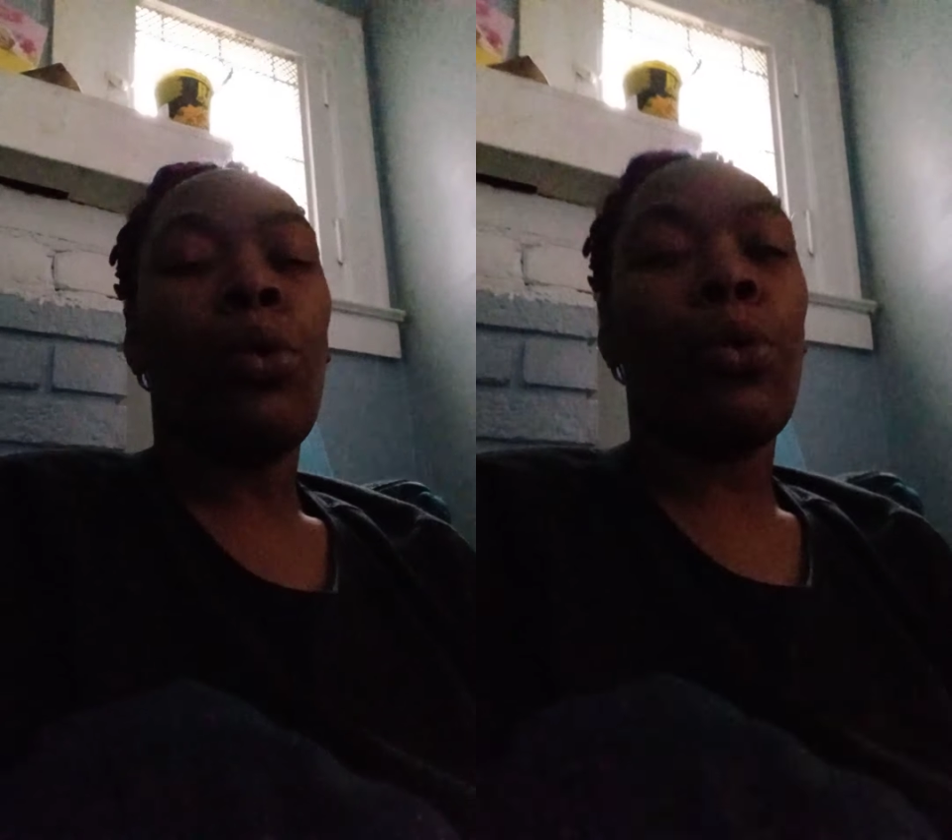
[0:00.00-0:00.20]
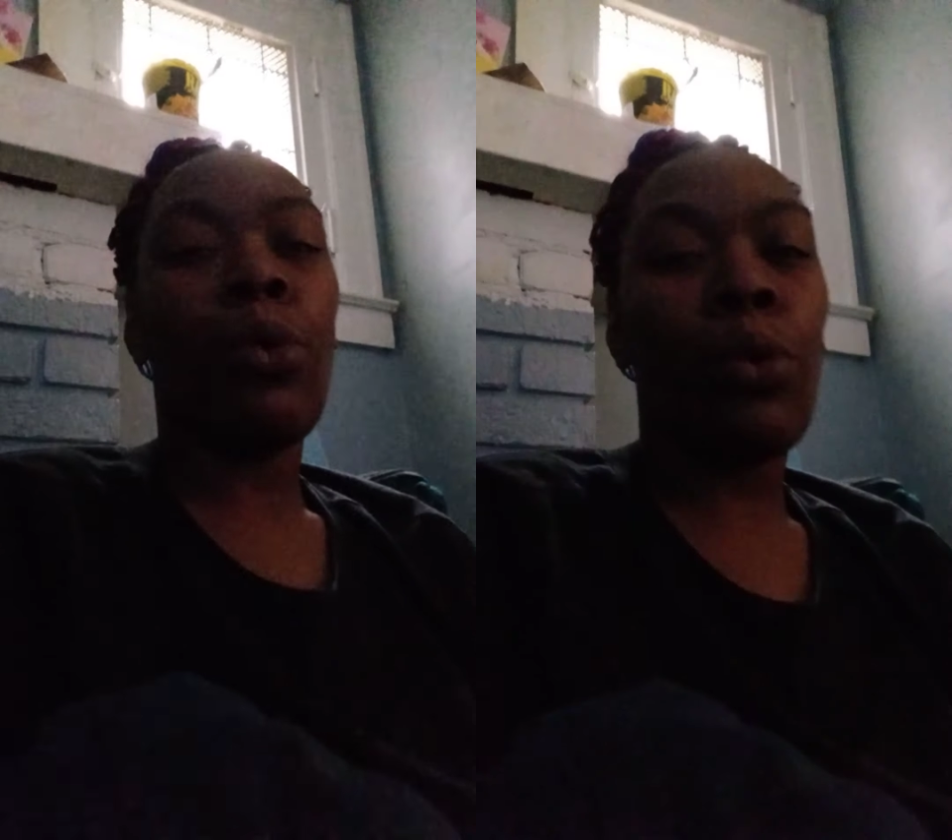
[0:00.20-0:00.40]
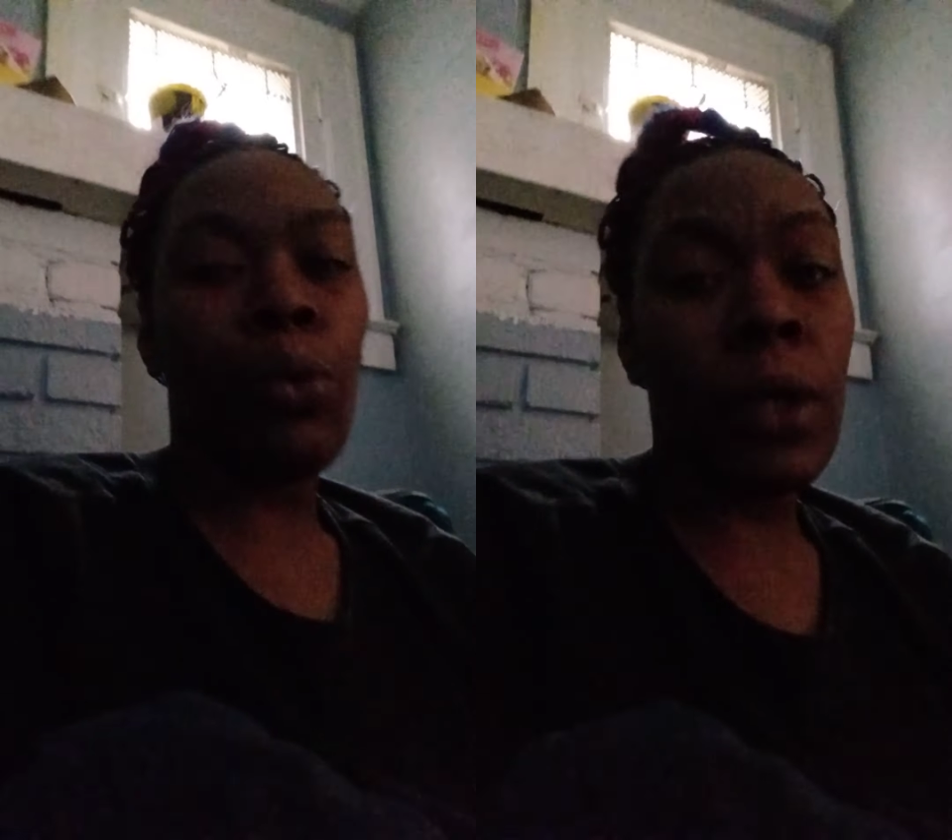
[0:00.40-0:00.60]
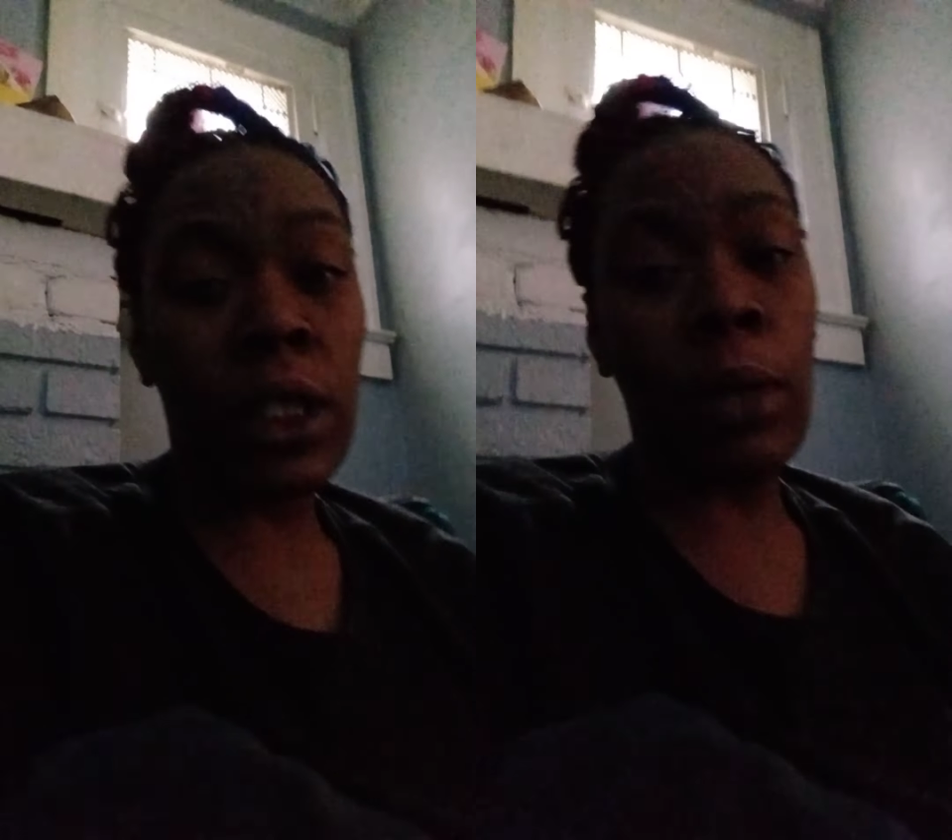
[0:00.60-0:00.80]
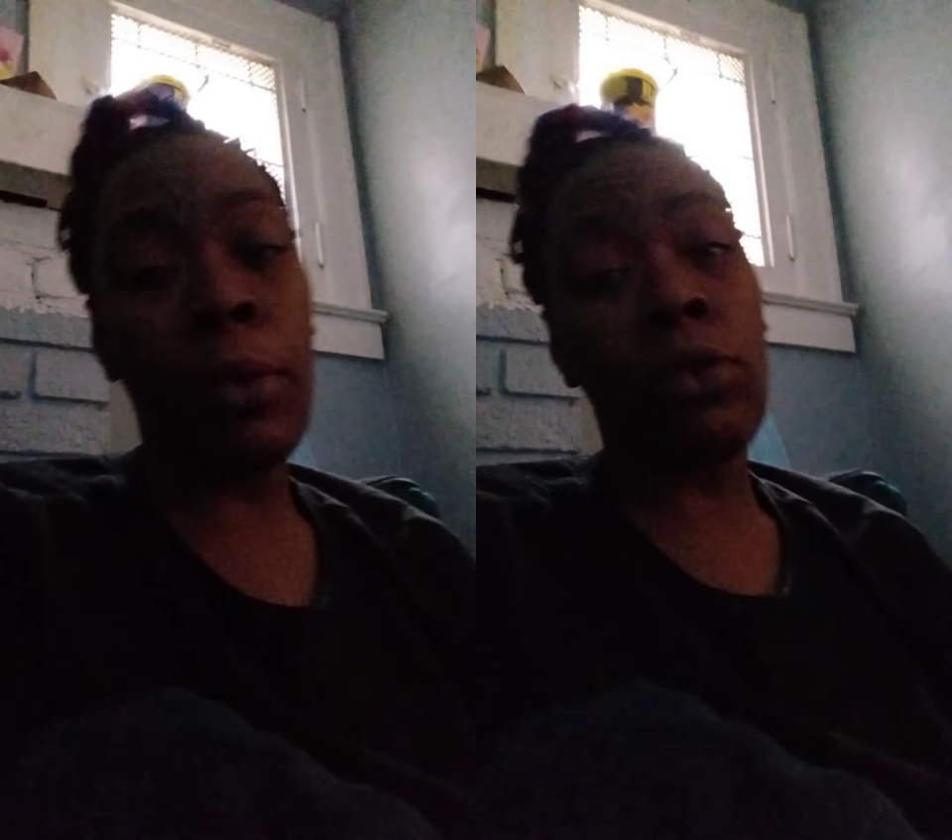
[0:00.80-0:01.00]

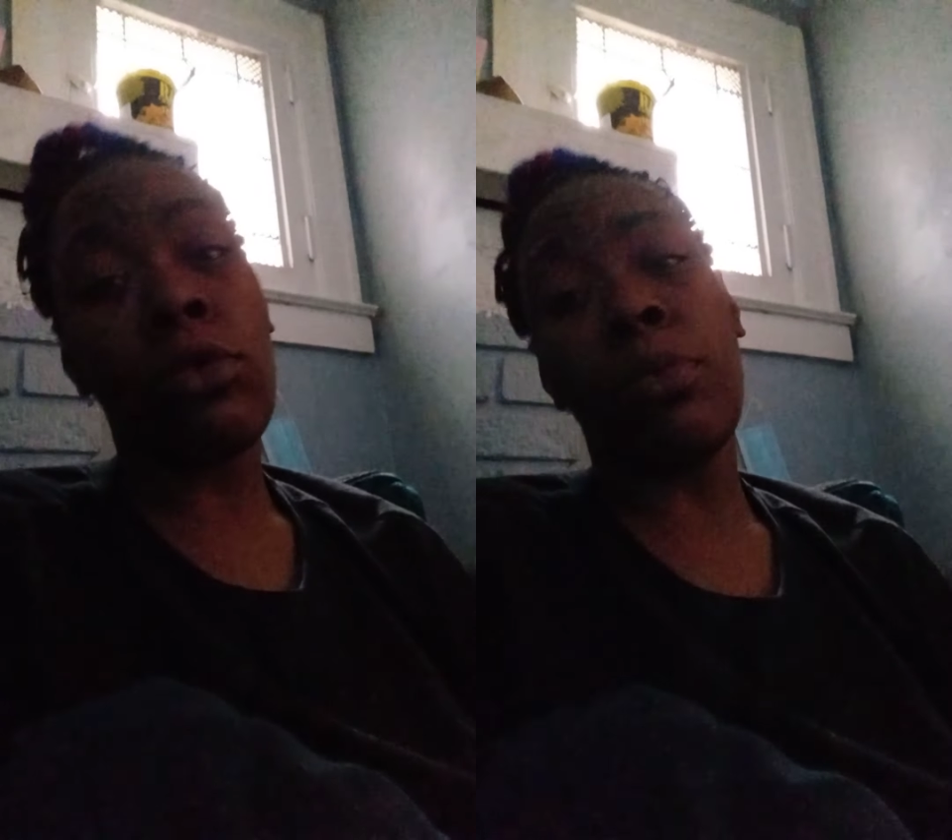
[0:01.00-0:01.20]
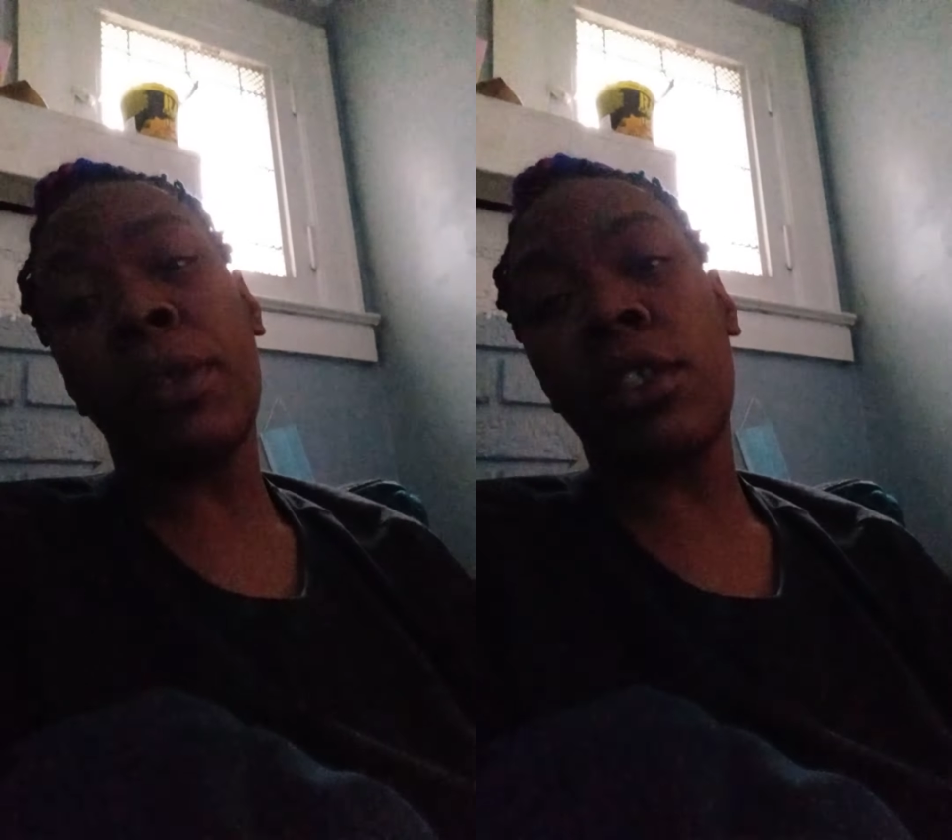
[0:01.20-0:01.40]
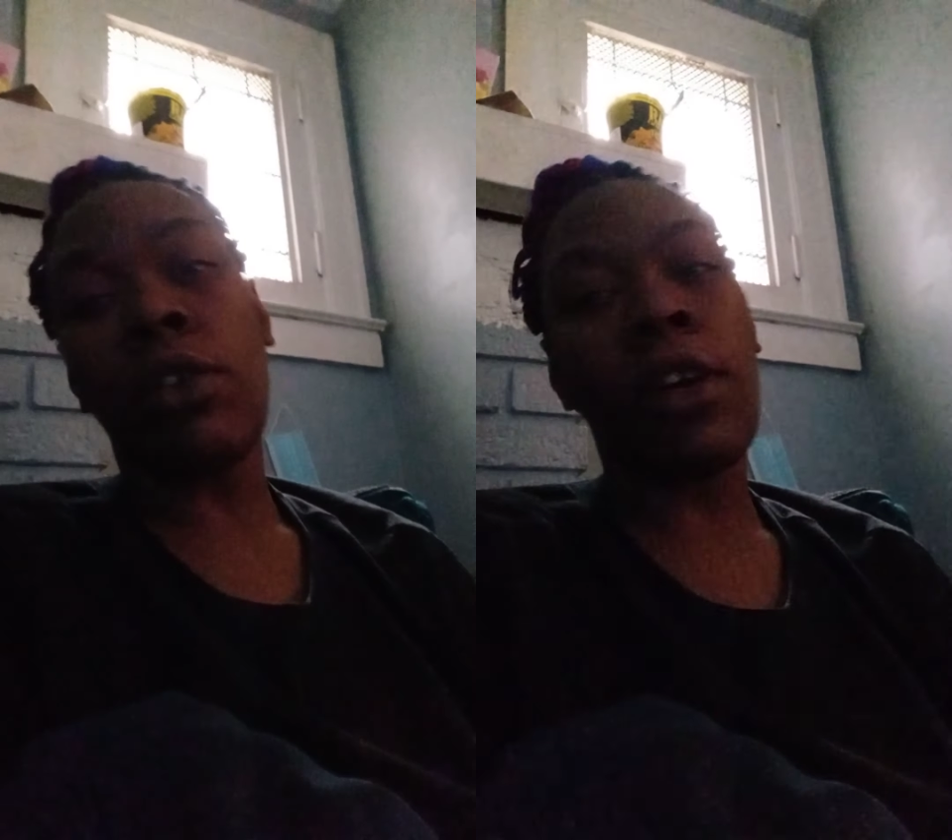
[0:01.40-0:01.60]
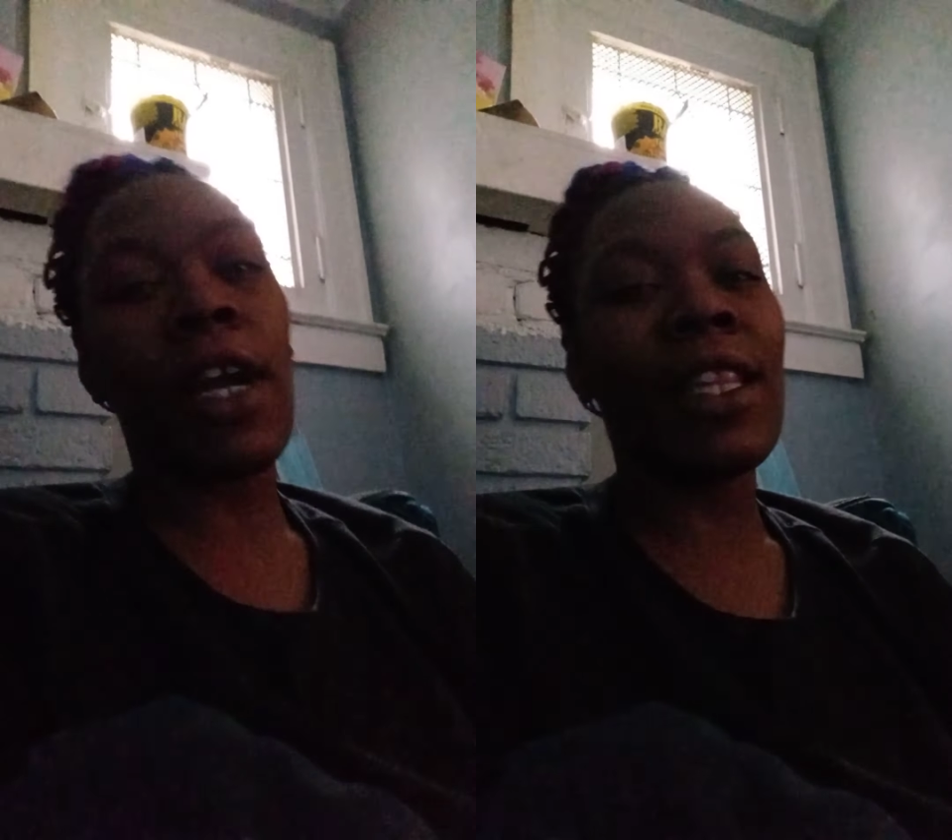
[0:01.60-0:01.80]
What's up YouTube? It's your girl.